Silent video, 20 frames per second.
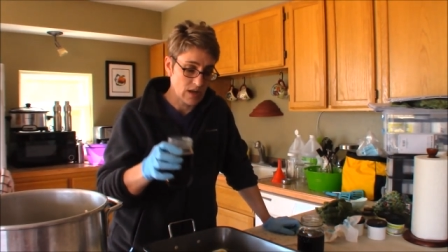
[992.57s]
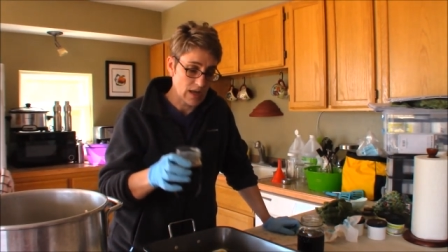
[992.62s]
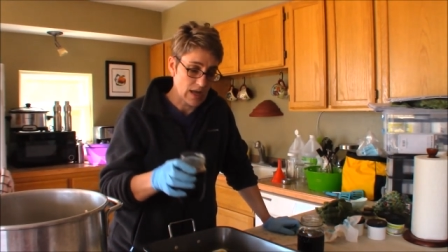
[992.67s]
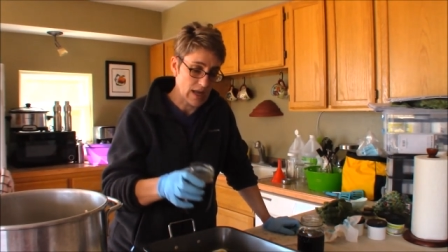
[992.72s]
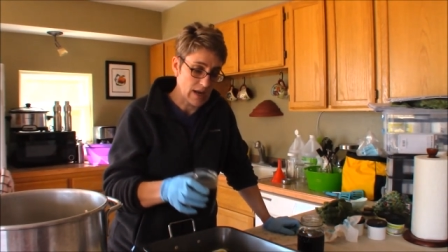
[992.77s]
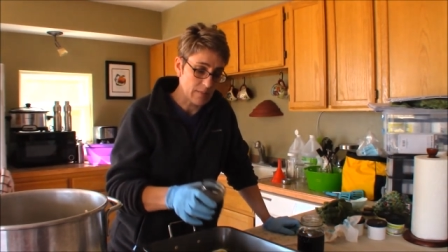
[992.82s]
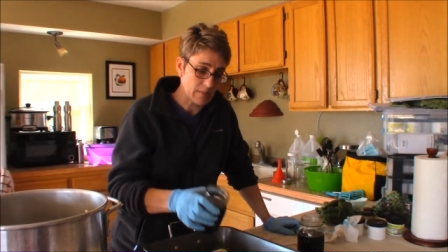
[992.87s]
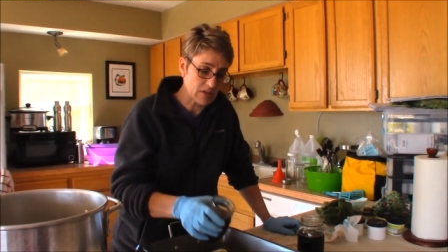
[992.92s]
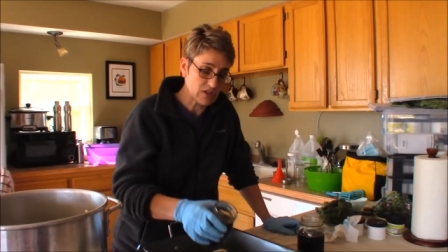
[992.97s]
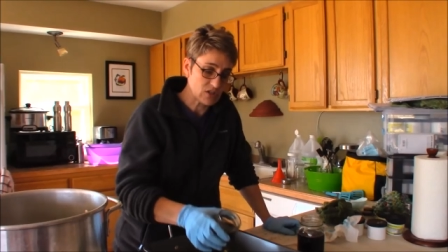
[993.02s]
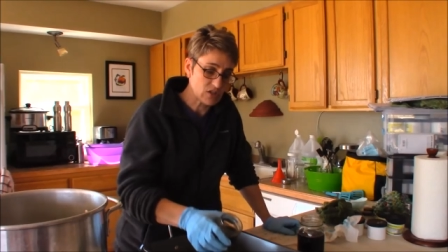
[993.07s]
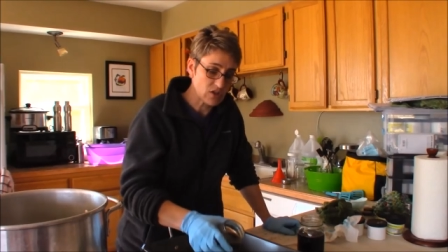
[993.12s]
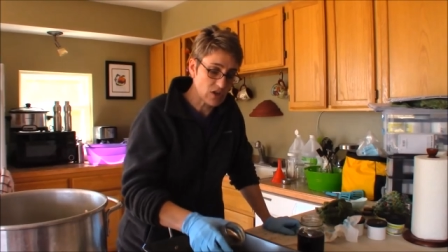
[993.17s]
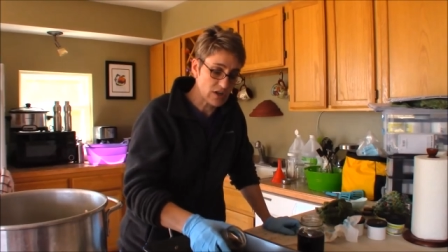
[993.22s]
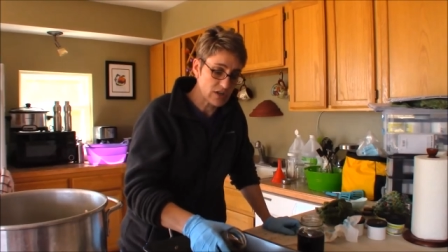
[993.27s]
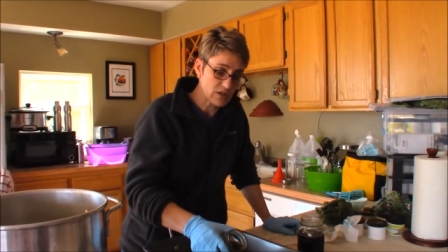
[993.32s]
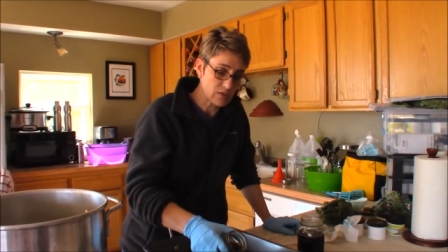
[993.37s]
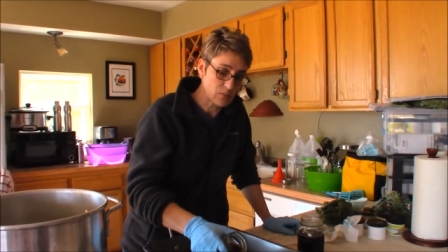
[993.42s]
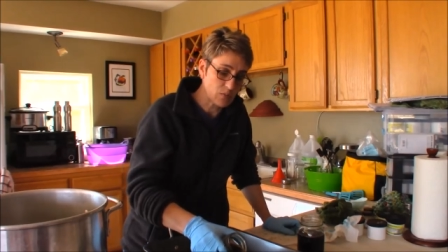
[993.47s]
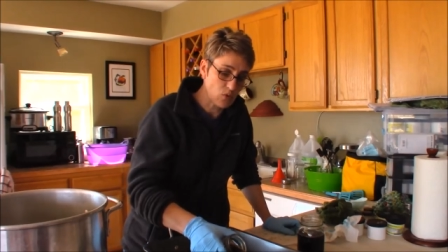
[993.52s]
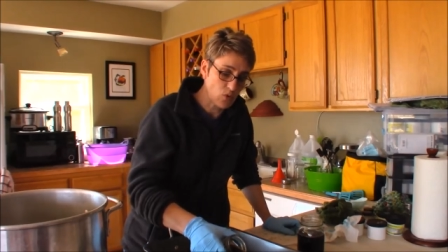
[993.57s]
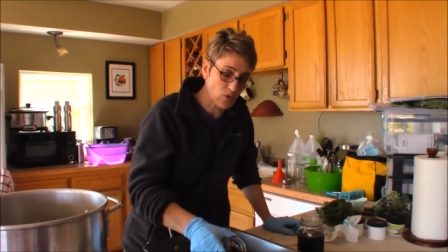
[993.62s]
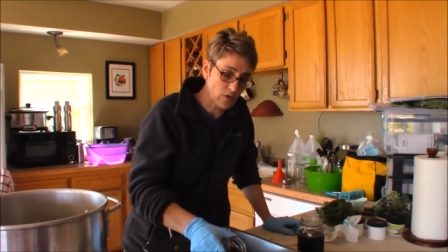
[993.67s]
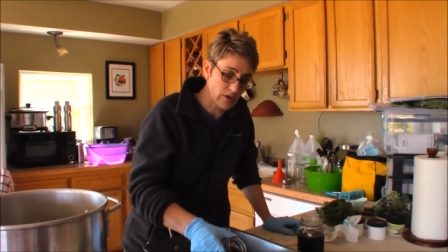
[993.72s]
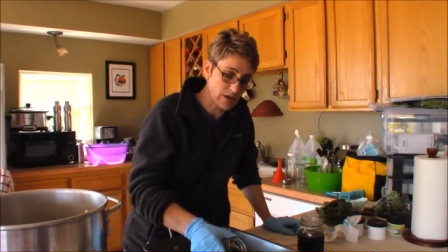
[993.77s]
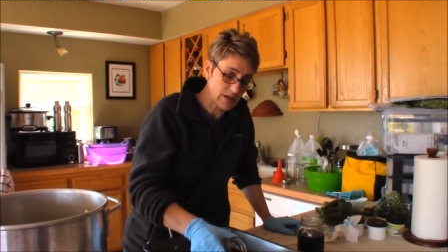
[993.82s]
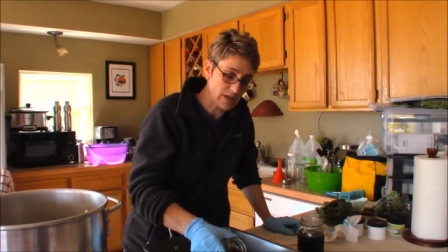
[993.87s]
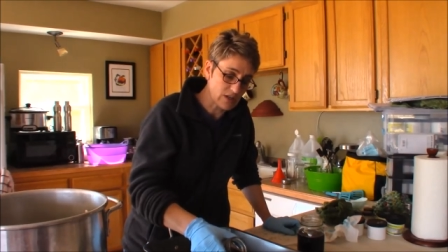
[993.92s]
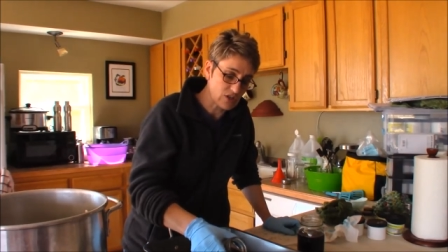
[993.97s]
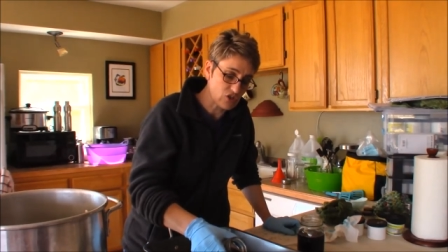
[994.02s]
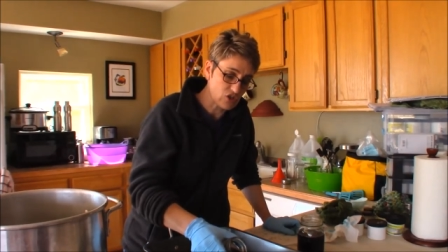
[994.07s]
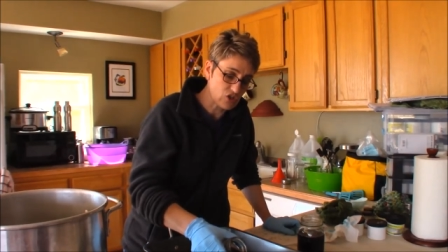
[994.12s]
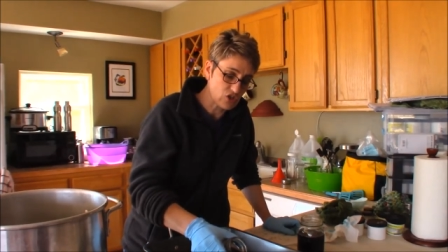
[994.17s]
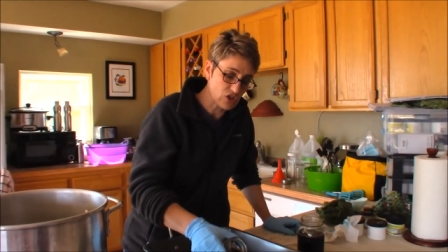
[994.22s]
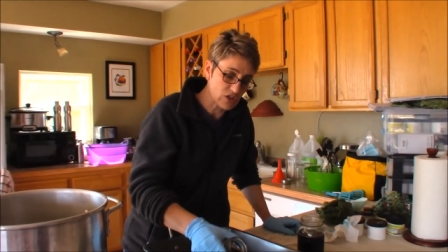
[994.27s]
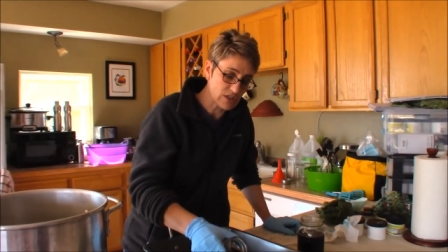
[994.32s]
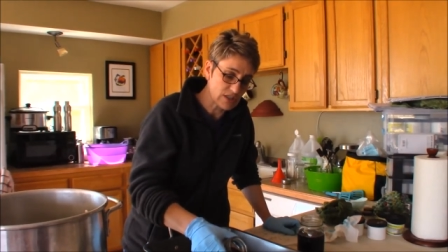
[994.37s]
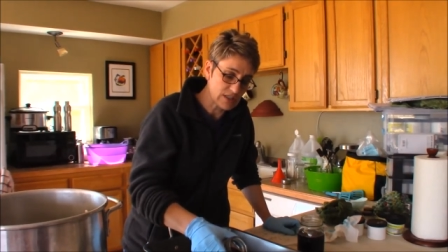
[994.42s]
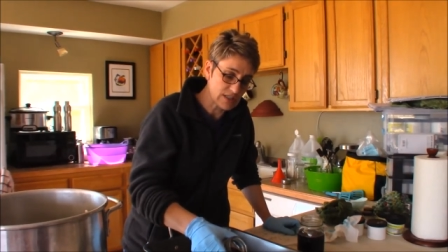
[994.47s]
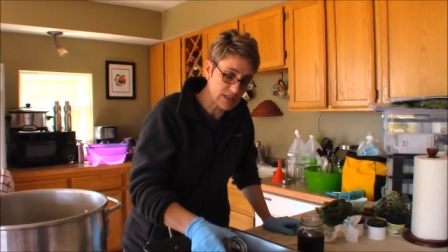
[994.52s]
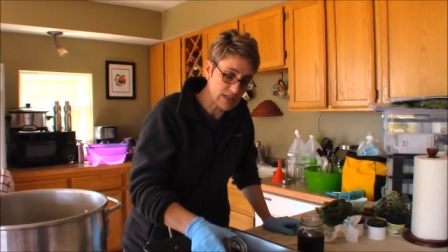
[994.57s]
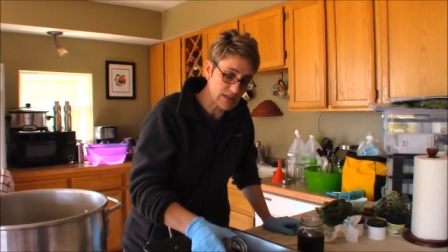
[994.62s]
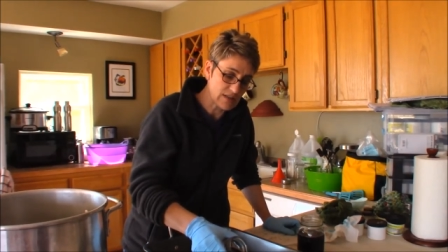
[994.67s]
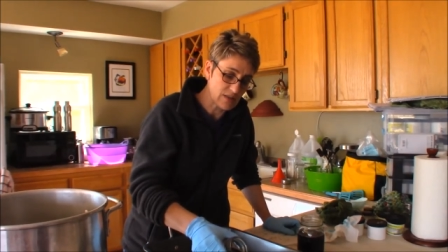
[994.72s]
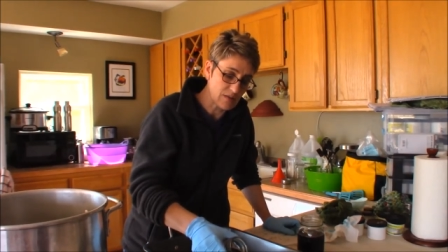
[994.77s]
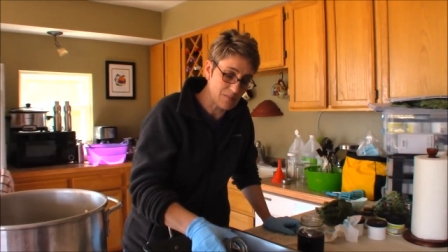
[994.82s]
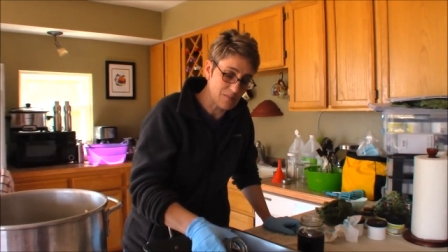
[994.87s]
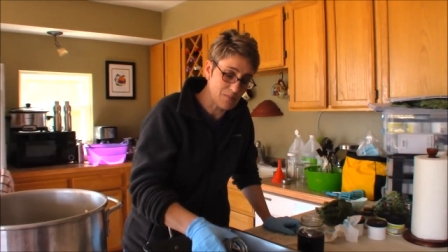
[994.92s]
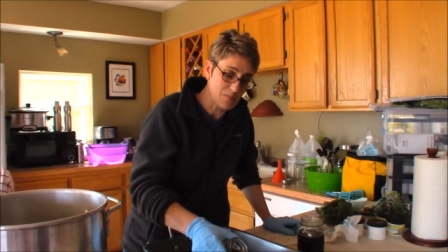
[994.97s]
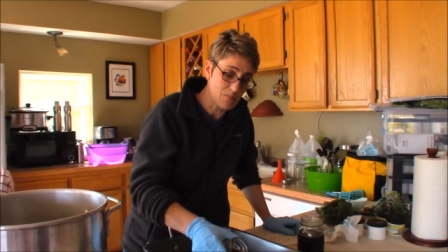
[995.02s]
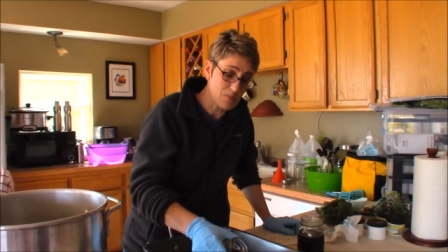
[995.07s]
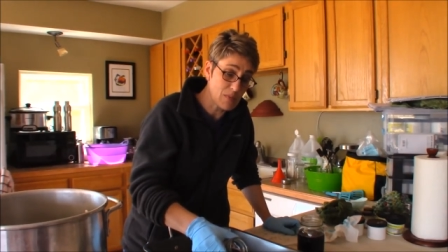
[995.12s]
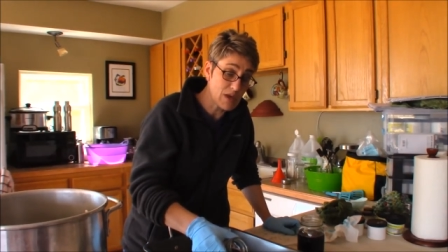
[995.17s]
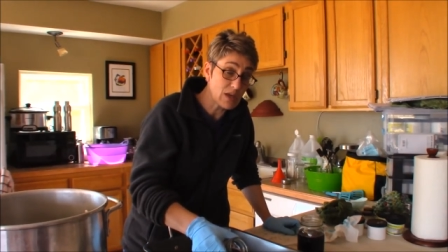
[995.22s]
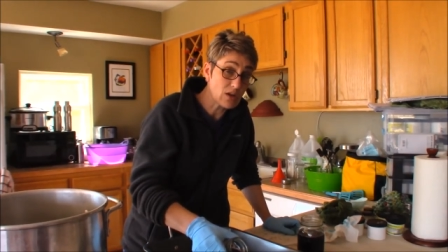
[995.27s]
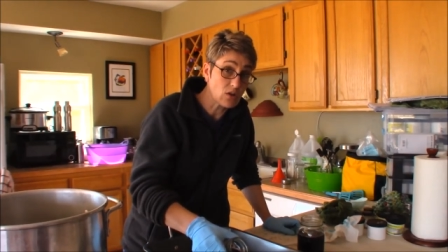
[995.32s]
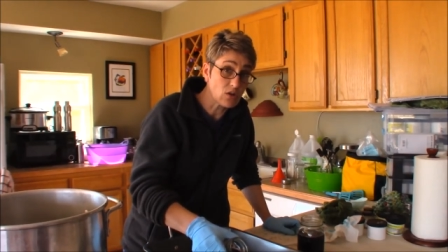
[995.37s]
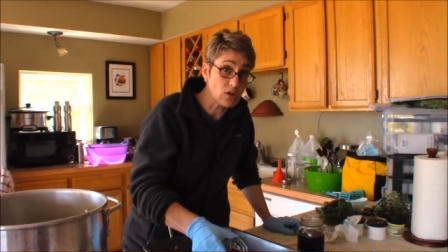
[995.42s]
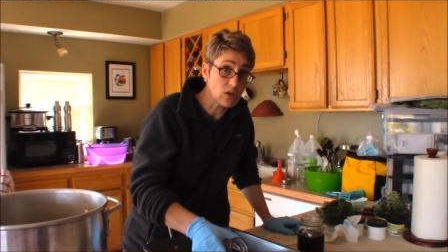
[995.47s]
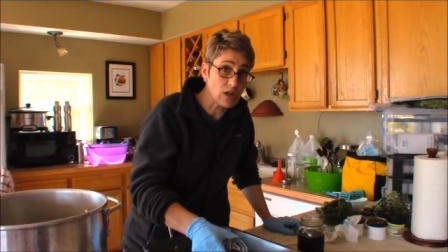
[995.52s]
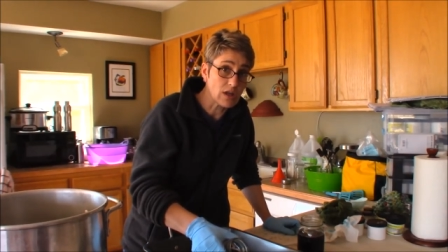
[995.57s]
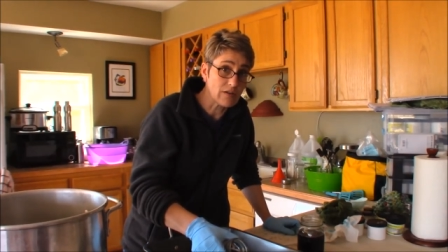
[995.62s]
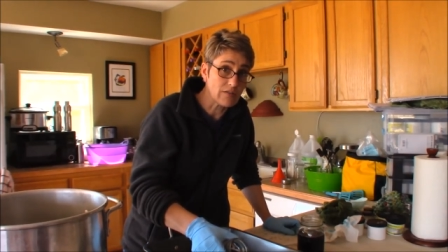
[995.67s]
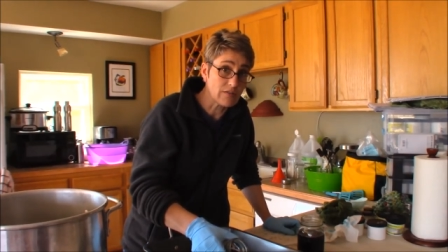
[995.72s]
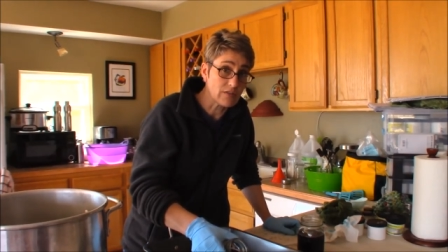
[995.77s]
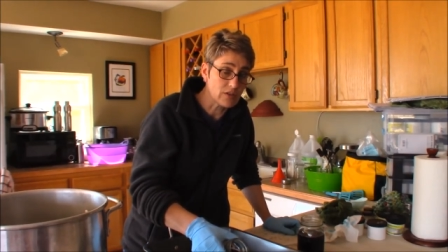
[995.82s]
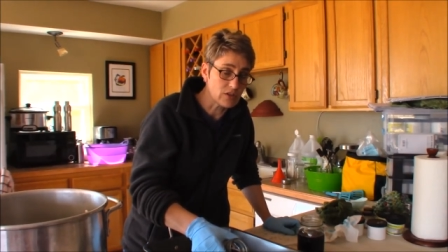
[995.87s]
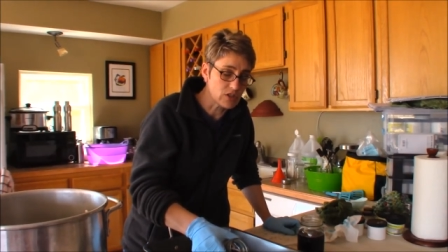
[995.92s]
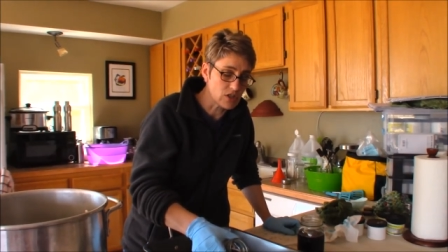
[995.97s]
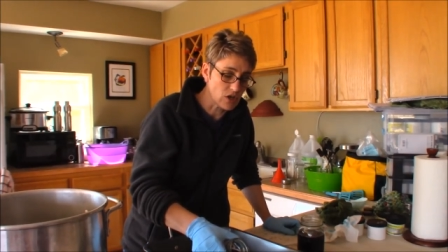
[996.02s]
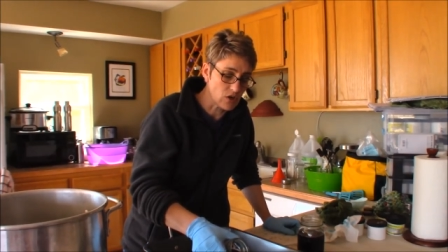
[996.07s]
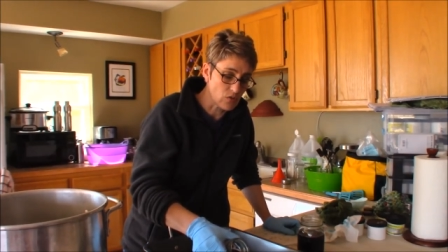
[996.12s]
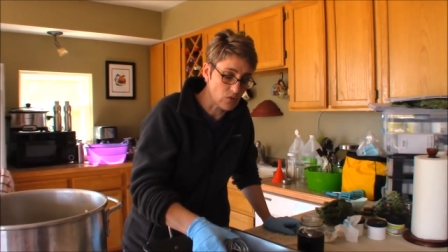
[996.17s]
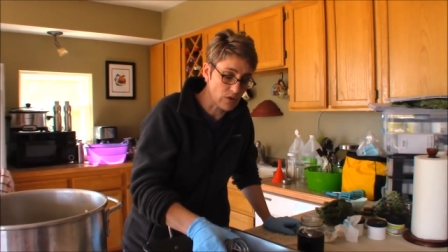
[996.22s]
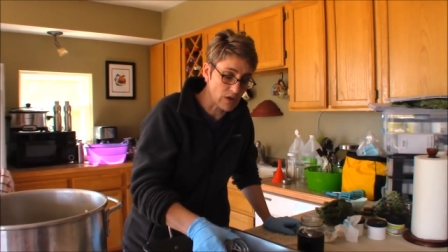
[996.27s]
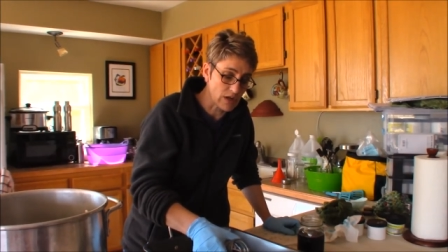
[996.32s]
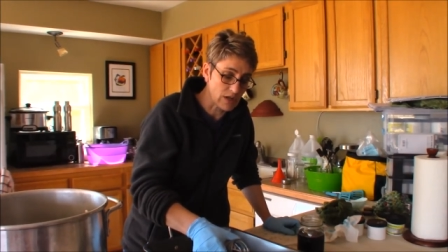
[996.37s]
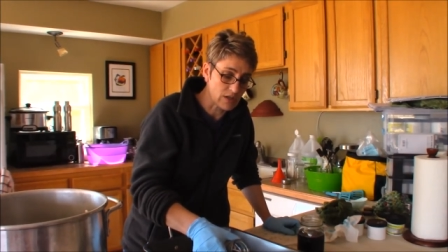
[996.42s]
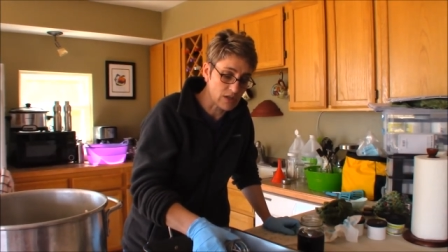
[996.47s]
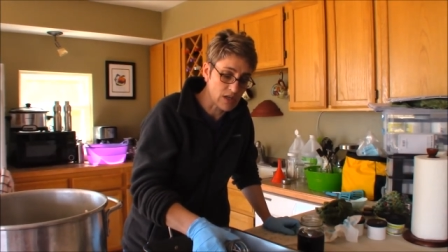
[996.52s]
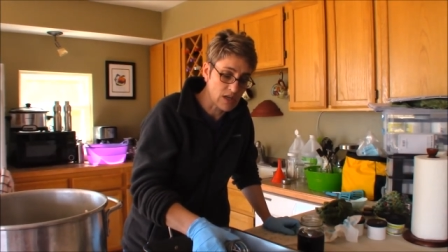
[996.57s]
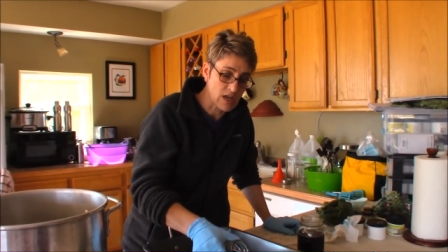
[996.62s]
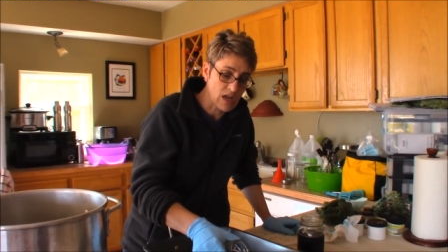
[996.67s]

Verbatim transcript: and I'm going to start to pour it just in the middle of the donut.